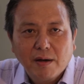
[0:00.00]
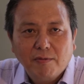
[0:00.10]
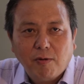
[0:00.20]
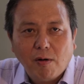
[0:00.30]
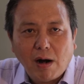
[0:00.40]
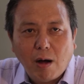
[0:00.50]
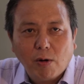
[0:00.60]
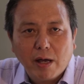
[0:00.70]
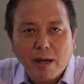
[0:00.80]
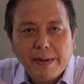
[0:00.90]
for
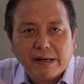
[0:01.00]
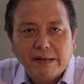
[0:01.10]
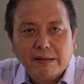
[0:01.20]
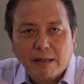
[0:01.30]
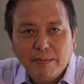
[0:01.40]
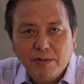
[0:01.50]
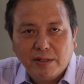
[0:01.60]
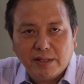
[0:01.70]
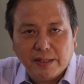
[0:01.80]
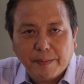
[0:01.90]
our immigrant
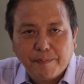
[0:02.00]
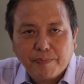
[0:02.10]
community.